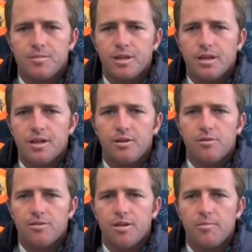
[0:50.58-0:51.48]
like any
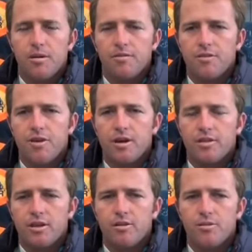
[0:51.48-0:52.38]
horse coming off the track,
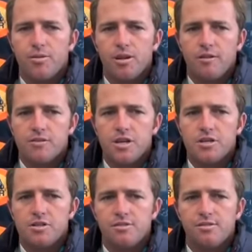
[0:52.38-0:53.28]
they go through a lot of
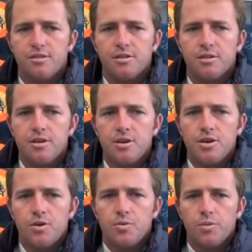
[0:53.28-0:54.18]
changes, and
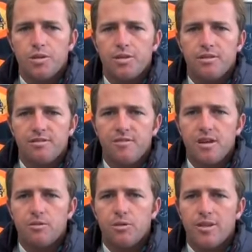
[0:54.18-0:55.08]
with this
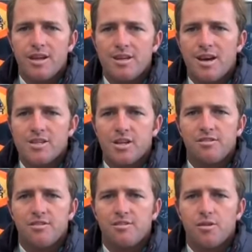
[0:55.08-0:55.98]
feed where they
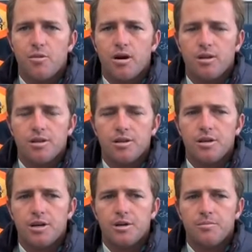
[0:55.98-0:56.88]
digest it so well,
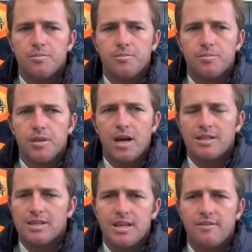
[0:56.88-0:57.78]
I
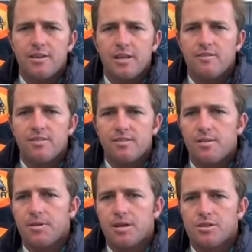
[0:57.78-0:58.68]
didn't have any of the
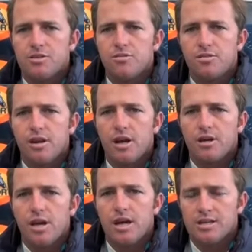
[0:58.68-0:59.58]
stomach issues that
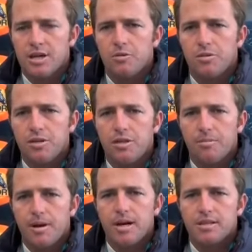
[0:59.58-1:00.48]
I had dealt with in the
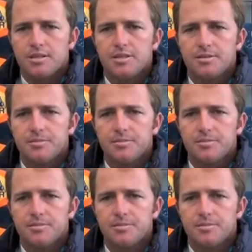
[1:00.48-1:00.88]
past.